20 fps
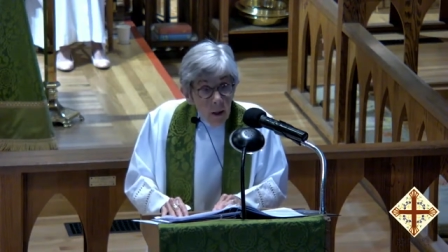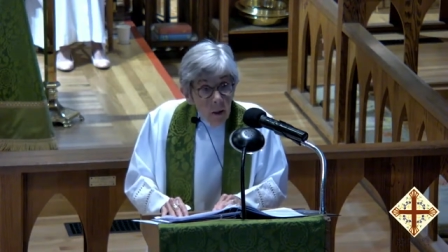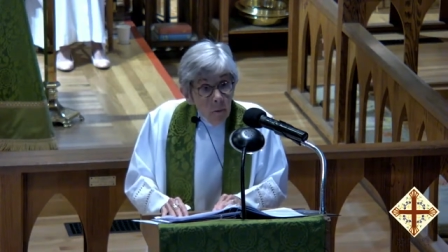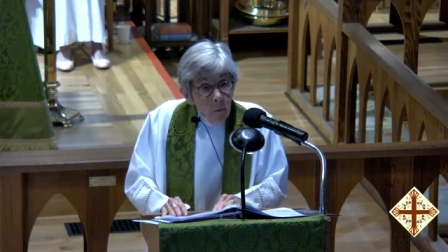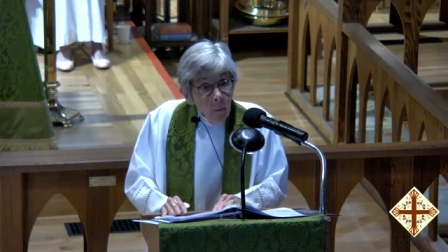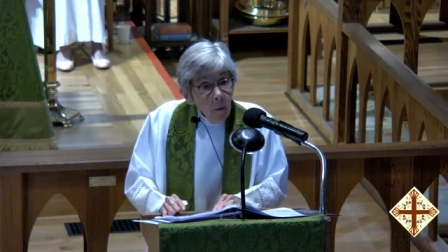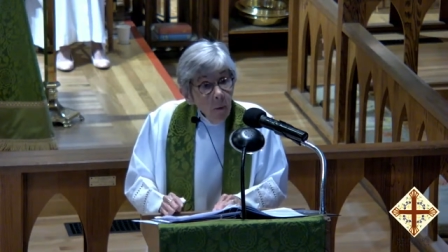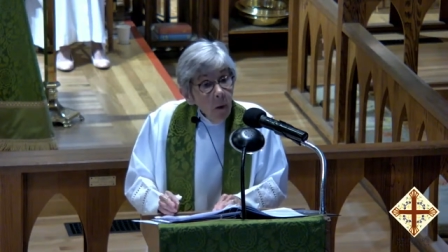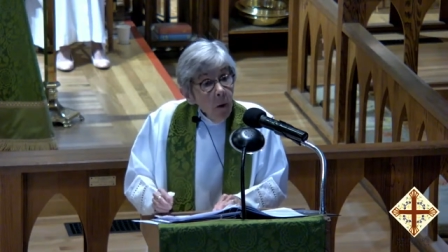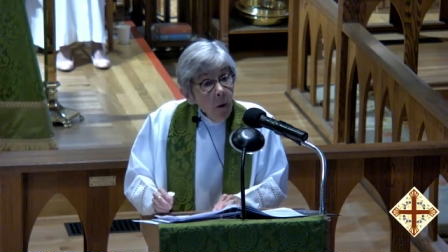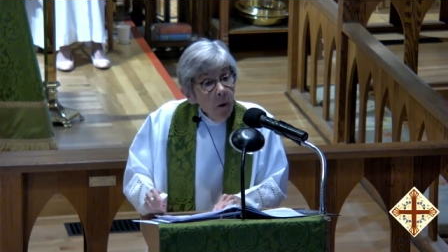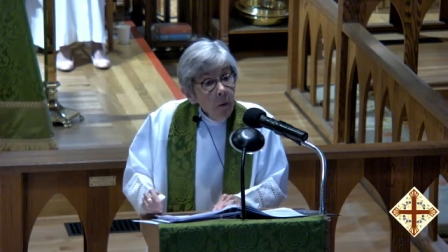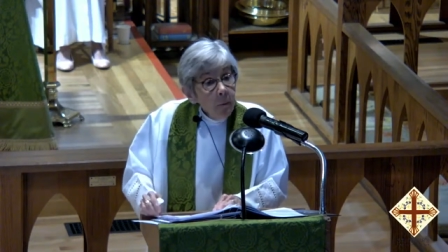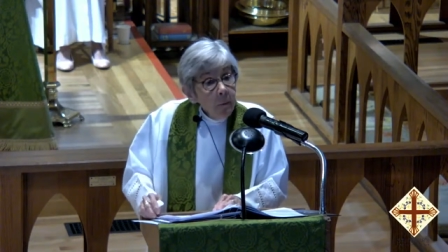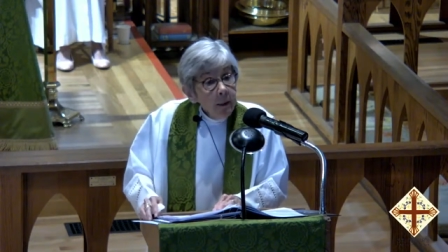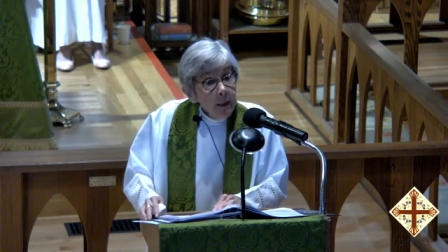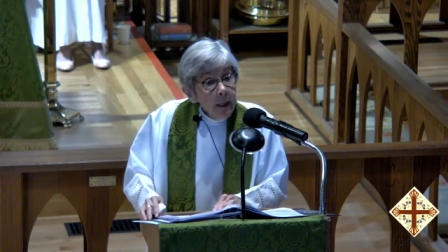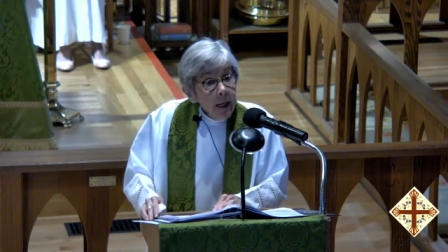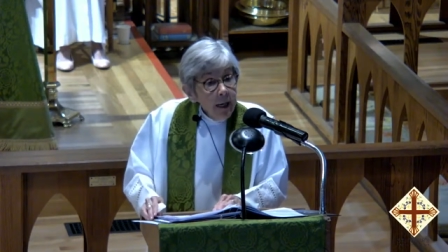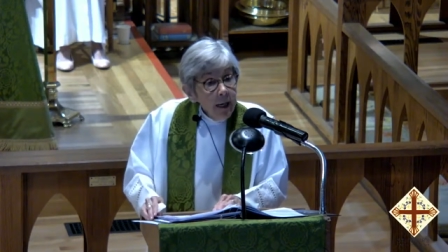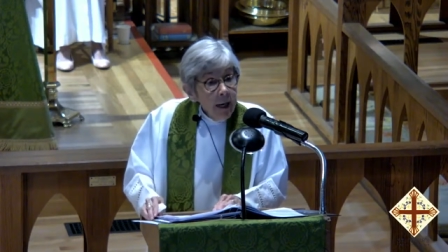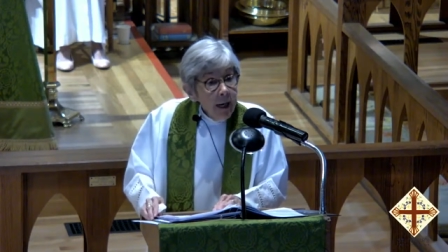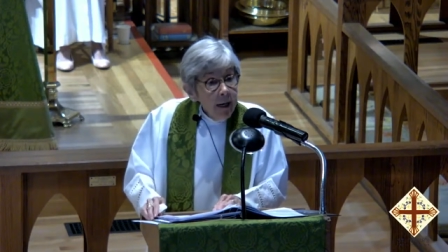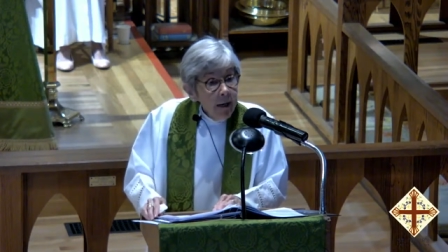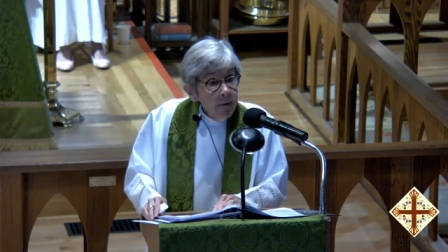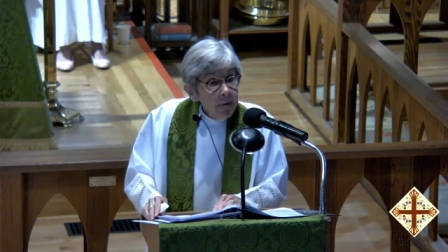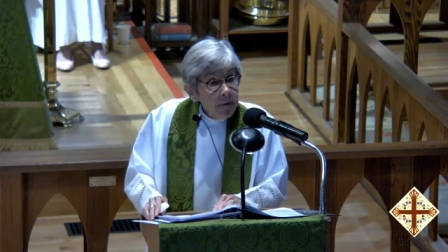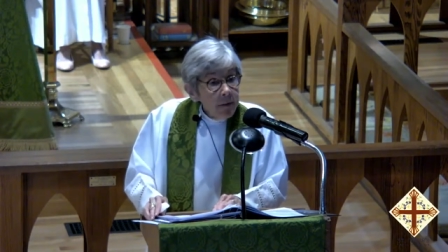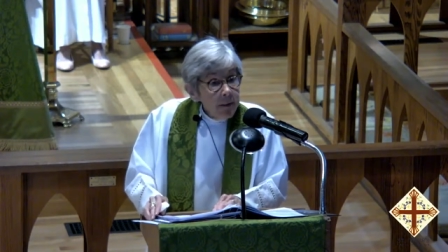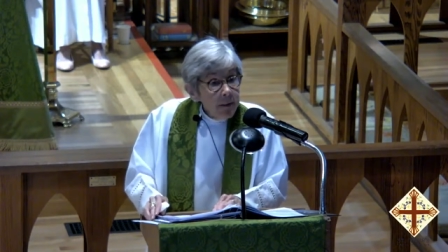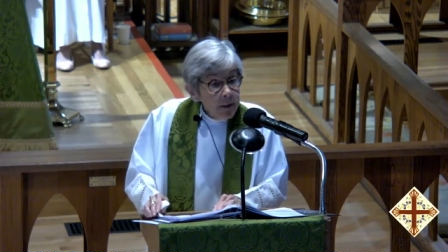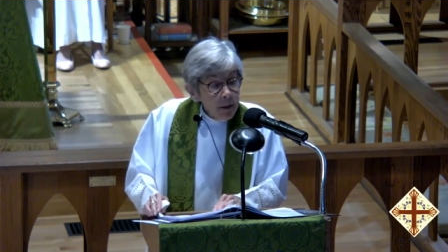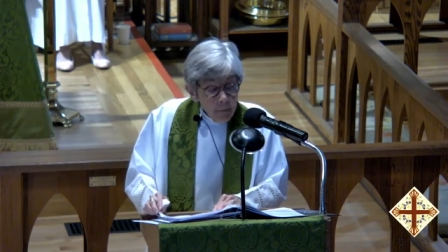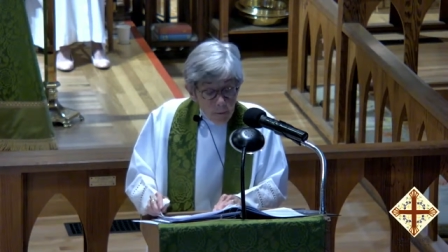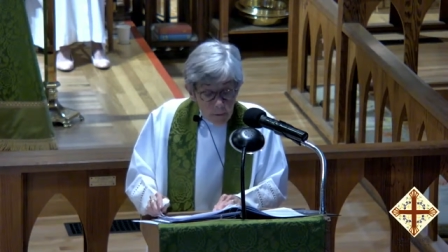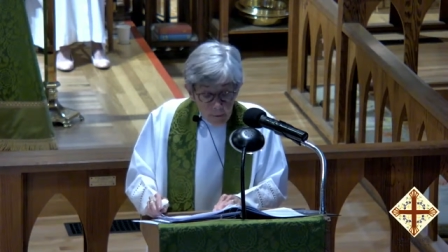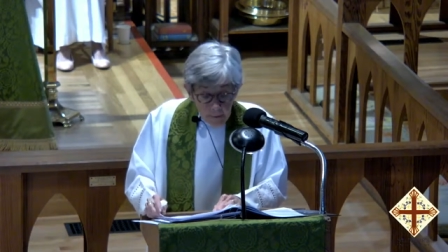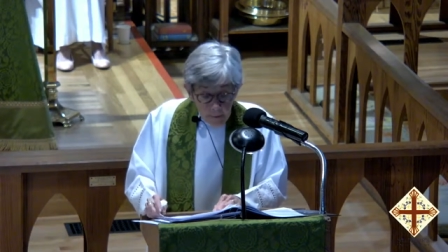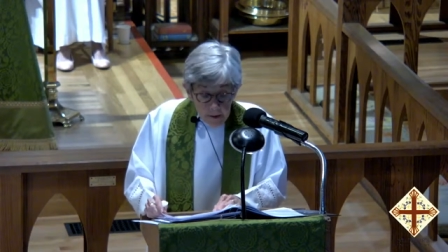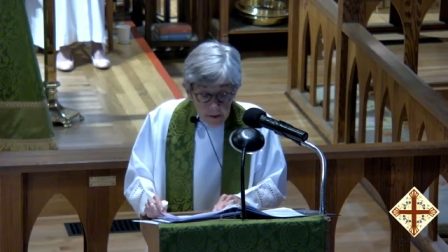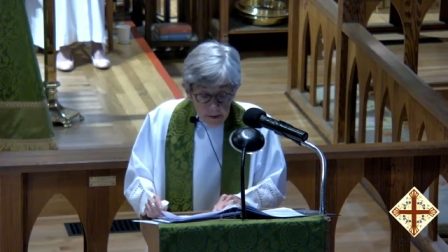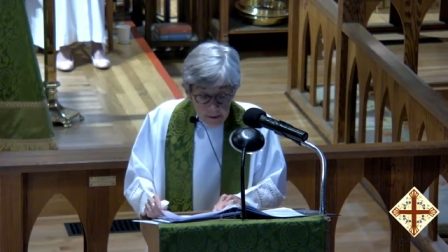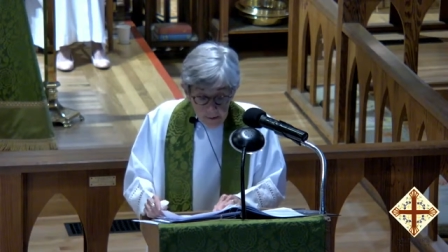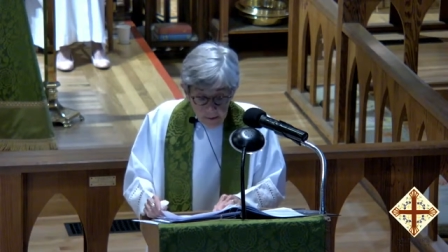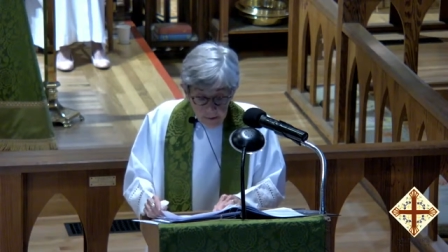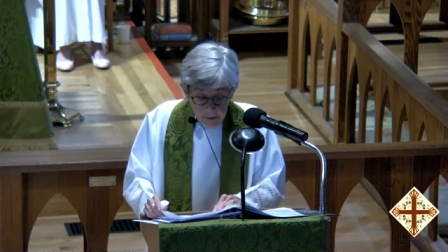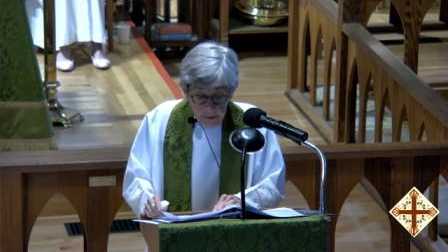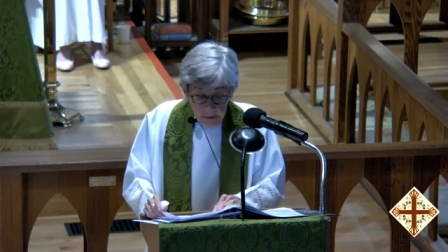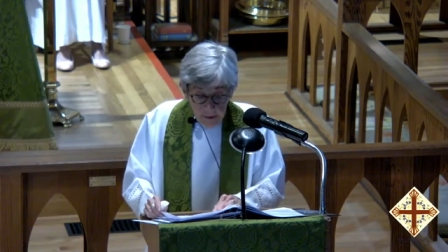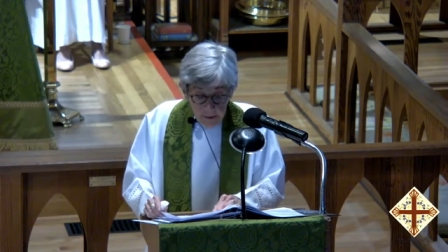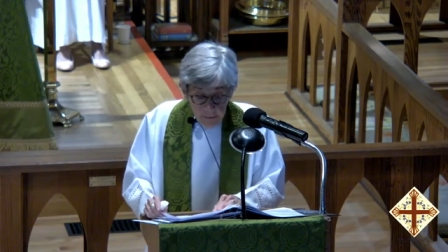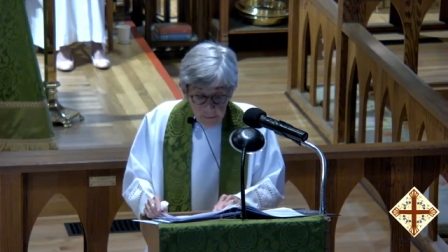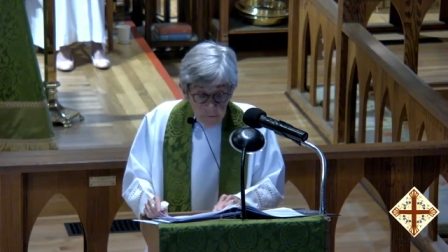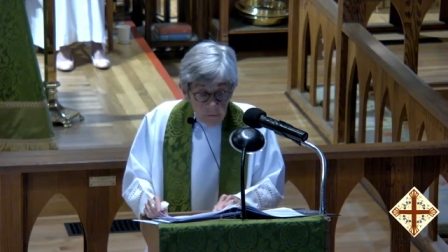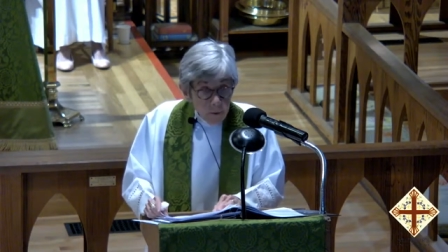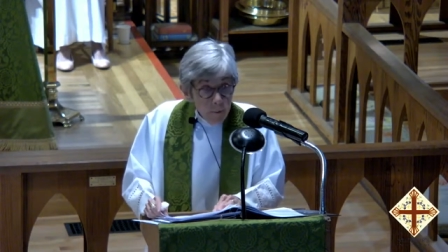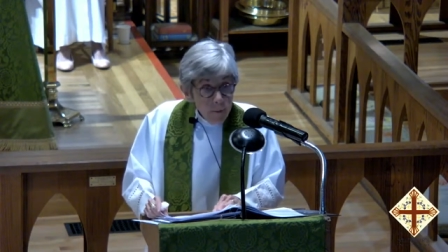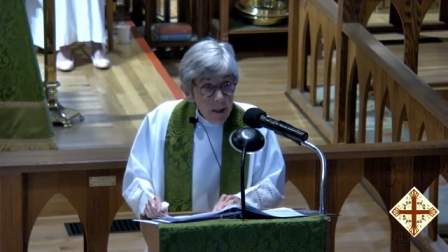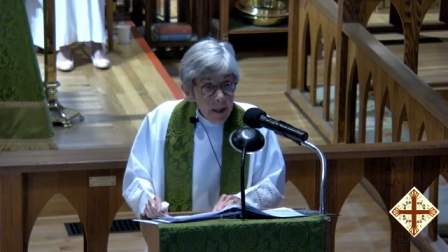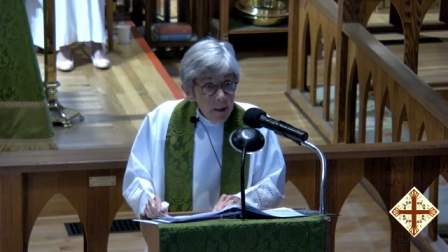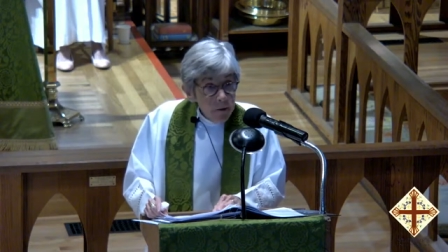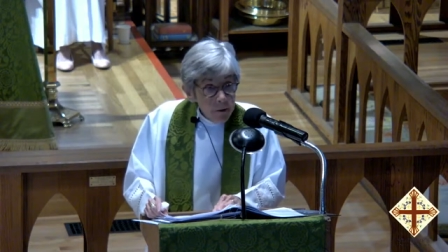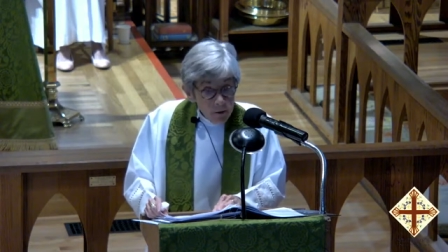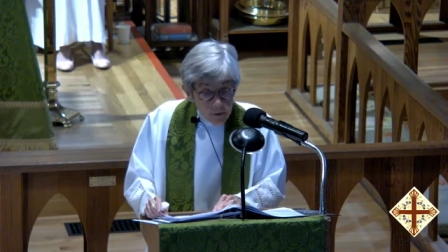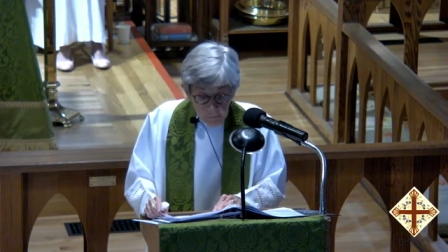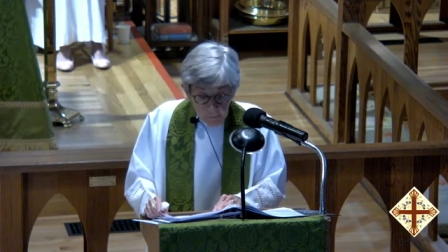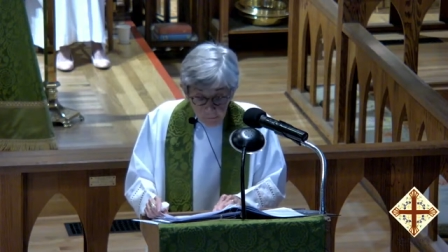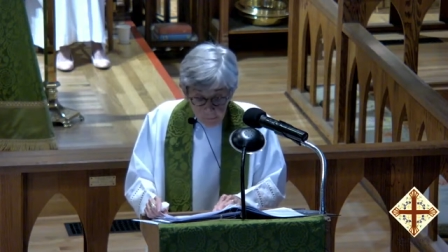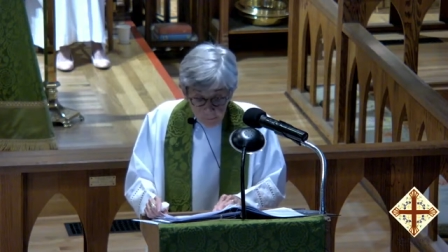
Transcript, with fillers: will already have some of this information.